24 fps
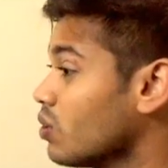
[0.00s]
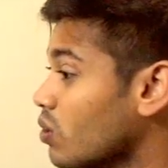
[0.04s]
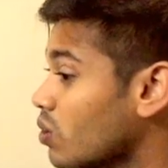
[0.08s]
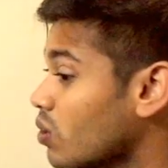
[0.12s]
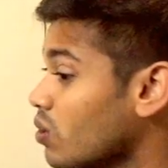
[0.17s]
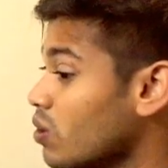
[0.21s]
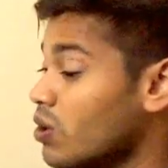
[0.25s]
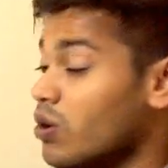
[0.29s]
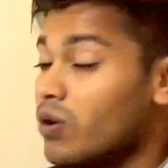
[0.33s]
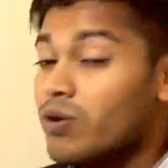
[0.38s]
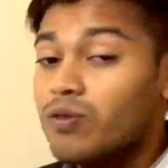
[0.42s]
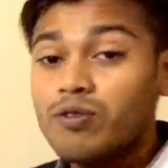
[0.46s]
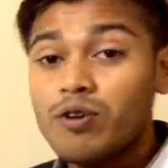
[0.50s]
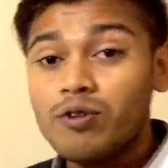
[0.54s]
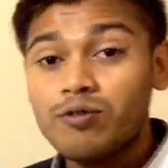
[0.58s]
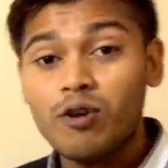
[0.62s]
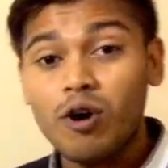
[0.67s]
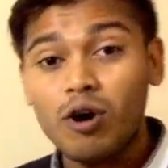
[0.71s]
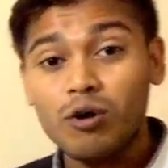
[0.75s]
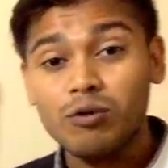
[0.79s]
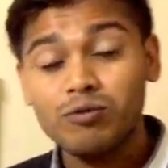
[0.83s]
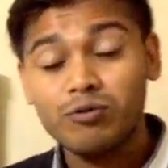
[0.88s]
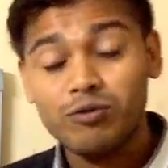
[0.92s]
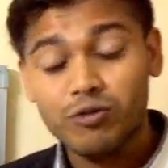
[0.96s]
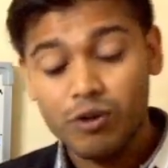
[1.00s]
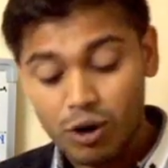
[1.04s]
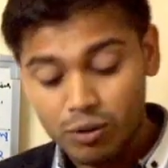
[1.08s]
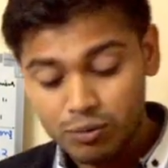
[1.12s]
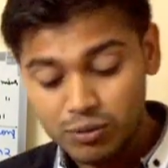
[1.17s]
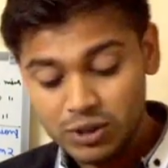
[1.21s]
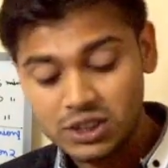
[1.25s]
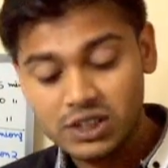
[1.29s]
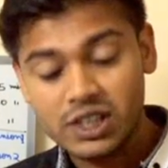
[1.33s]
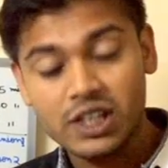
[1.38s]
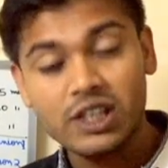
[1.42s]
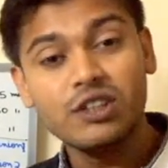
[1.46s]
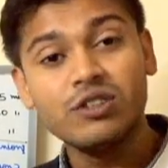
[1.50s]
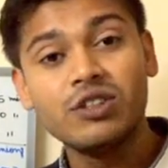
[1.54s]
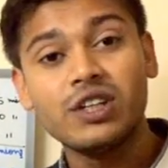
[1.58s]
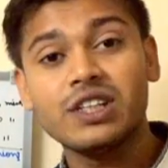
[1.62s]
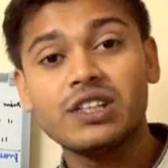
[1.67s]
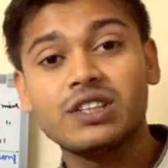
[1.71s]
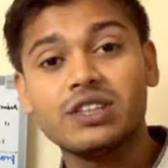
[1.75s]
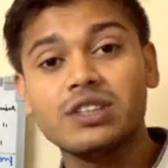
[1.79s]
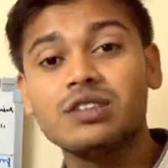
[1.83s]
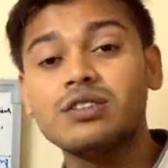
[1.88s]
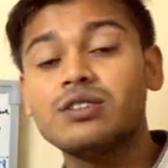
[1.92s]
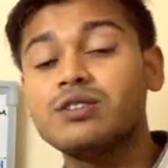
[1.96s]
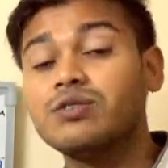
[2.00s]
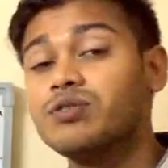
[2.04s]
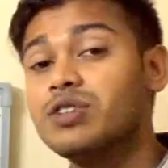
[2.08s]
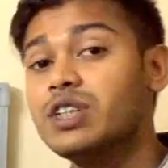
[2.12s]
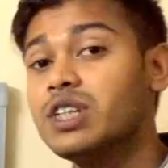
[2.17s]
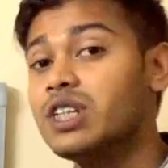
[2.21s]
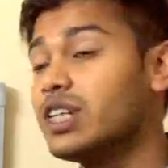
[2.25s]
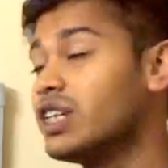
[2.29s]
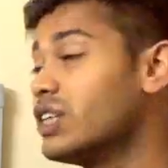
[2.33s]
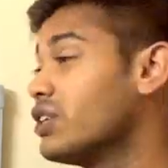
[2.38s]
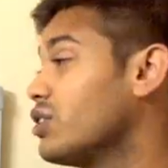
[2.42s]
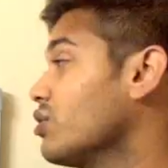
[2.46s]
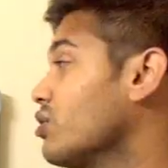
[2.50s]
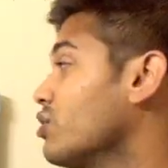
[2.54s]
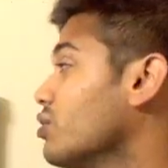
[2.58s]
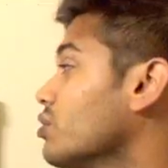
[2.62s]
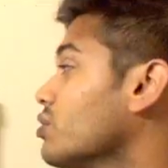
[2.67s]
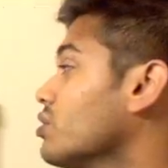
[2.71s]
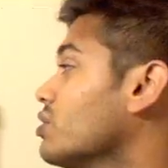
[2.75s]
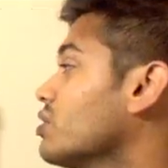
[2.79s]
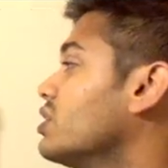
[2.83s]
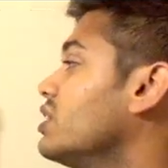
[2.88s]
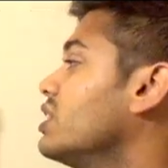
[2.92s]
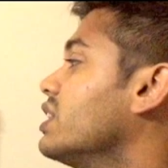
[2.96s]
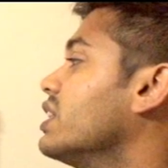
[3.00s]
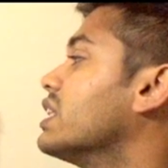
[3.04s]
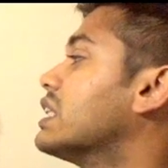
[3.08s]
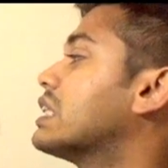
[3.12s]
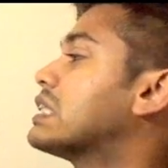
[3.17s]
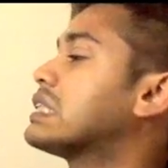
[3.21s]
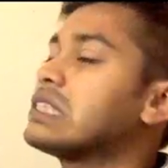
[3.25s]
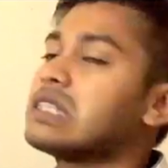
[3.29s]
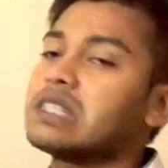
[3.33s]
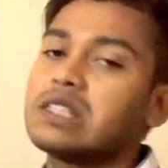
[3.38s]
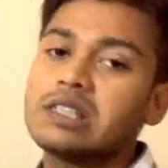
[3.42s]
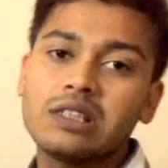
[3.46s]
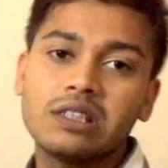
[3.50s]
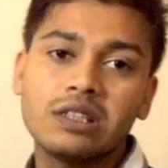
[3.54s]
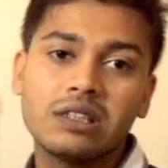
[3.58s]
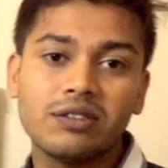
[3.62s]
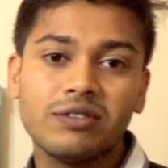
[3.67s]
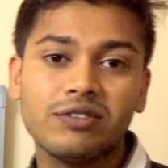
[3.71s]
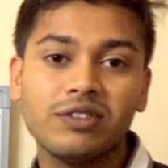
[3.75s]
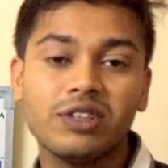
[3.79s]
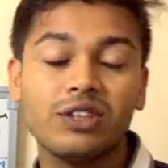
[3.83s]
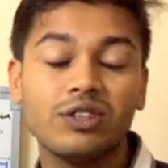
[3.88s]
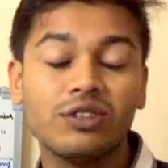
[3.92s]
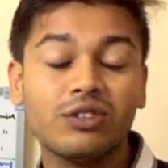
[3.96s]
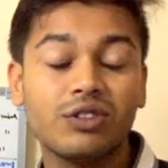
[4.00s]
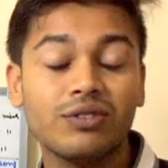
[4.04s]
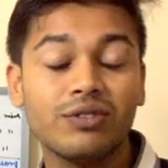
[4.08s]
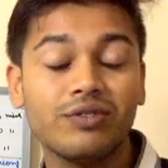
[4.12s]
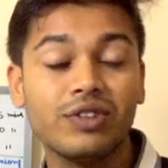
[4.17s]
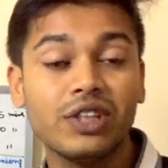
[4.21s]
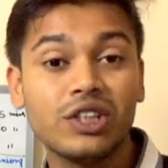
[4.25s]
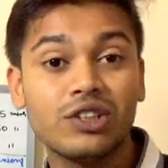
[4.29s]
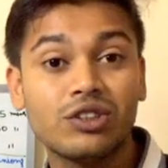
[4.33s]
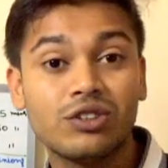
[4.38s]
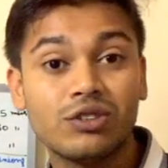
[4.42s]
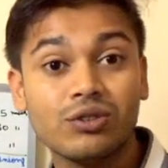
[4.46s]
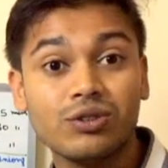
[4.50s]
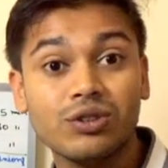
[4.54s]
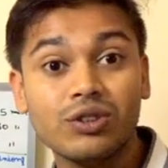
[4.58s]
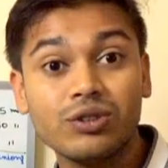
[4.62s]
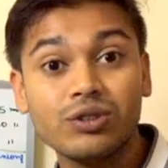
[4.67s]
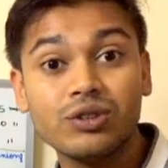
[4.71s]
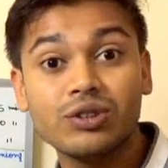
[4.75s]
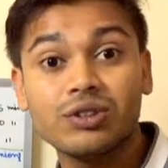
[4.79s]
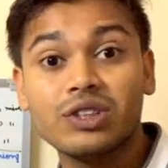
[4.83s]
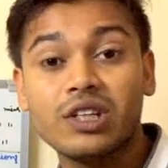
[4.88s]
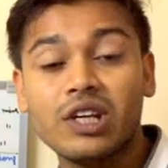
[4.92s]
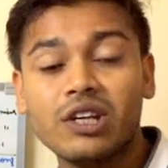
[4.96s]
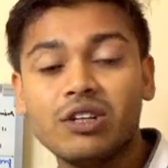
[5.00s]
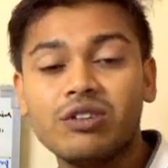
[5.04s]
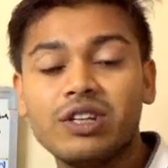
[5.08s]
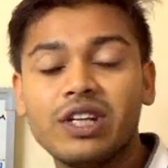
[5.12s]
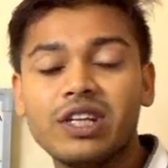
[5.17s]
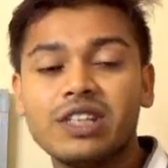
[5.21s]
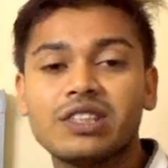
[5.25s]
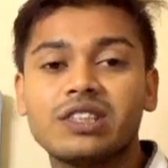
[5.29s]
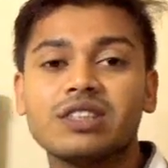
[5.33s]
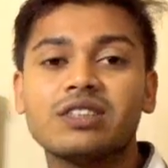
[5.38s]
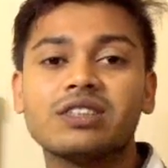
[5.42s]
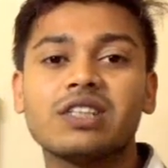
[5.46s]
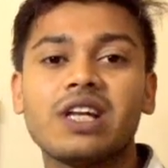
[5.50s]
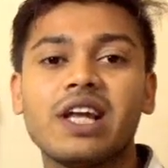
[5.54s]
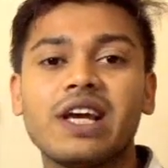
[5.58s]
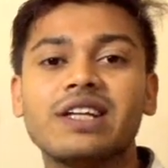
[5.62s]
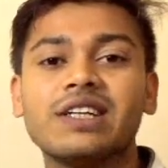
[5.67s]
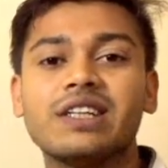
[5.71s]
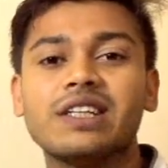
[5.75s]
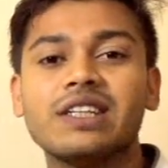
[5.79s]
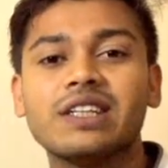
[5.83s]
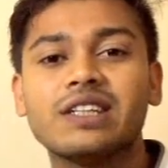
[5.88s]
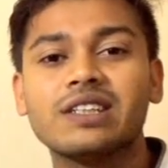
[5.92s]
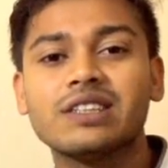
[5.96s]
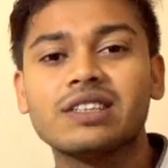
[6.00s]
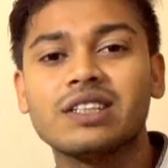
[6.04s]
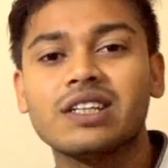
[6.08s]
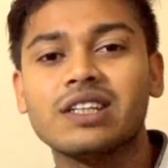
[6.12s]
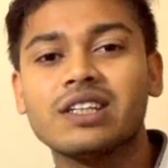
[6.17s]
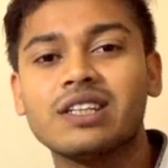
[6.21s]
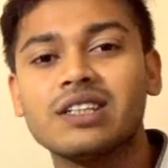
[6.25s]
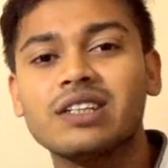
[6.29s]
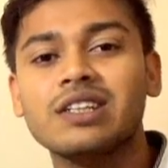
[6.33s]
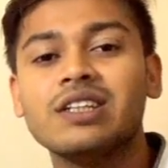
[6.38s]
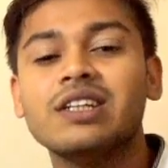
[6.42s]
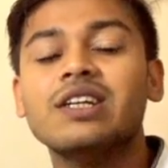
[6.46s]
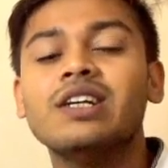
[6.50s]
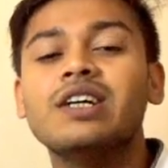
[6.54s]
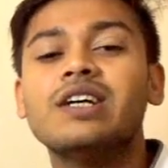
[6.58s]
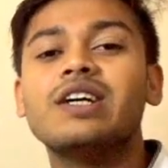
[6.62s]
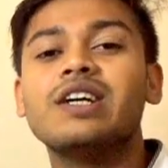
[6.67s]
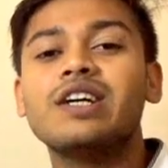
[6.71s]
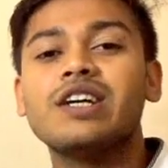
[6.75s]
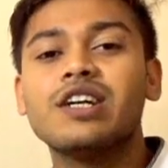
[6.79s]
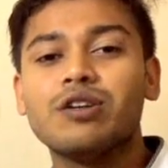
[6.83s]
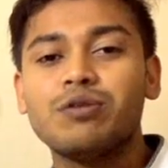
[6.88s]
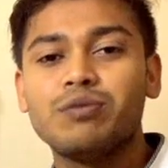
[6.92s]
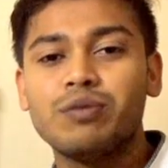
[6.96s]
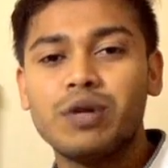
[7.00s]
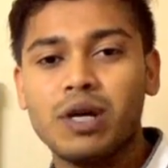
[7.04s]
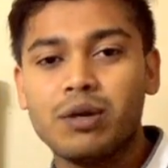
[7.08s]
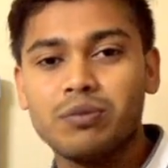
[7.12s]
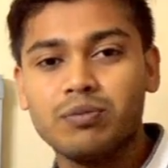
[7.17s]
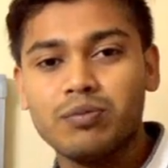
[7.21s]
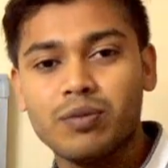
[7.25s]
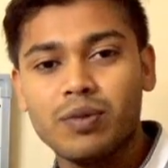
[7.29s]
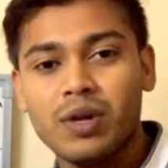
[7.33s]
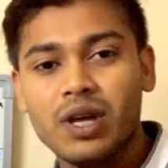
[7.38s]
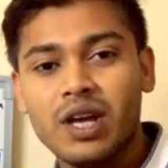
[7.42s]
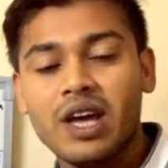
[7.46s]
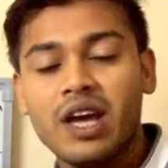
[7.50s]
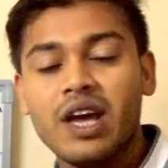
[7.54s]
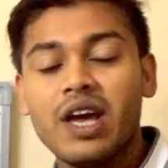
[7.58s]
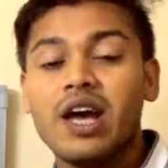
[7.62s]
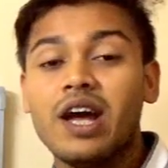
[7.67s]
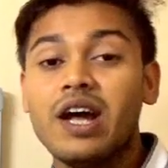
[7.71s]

So for formal salutations, we need to use dear sir. We need to use salutations like dear sir, dear ma'am.